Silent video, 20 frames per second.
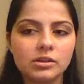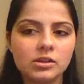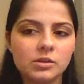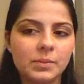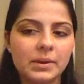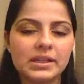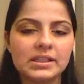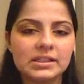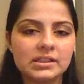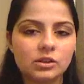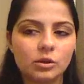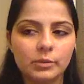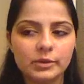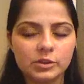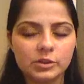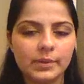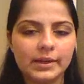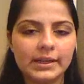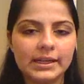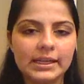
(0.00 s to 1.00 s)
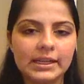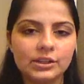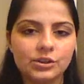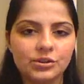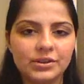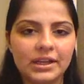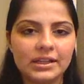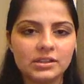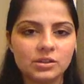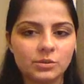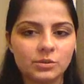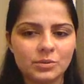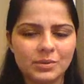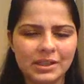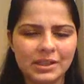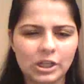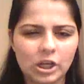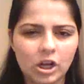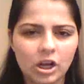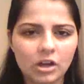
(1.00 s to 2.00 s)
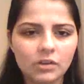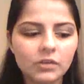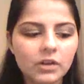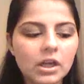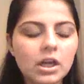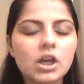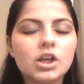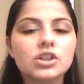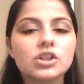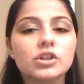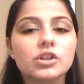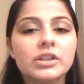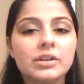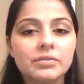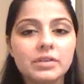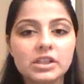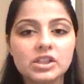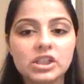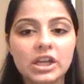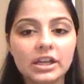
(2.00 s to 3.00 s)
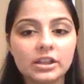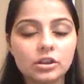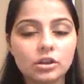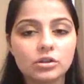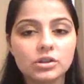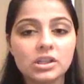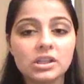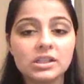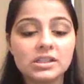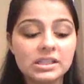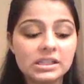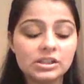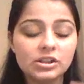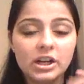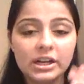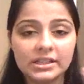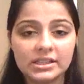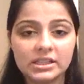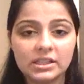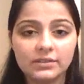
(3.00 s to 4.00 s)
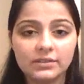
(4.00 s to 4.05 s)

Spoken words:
spend so much money and you get so much money off. So definitely check those because these are at